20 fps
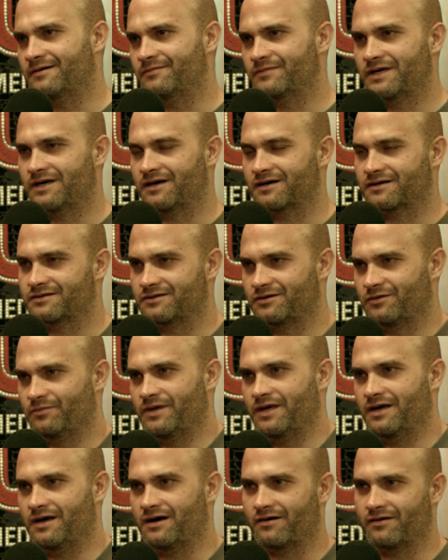yeah, because it'll
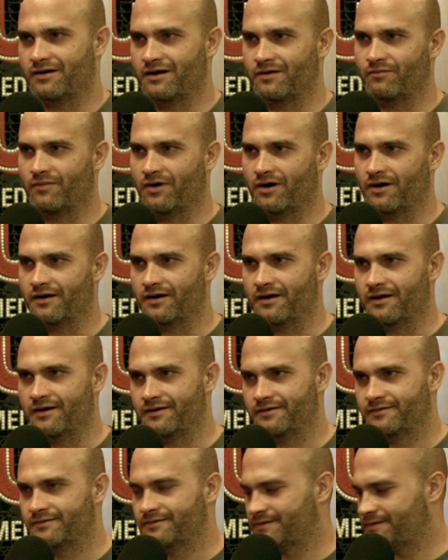be out on
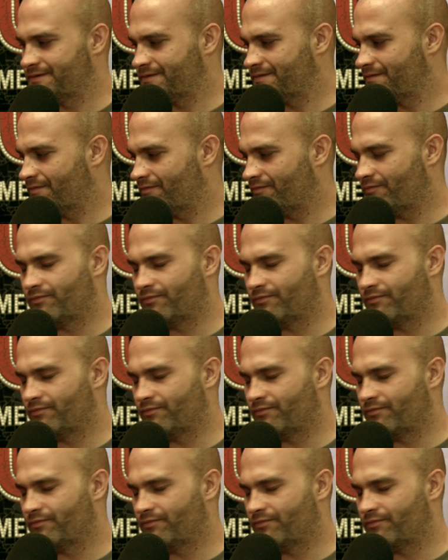Monday. Let's go, baby.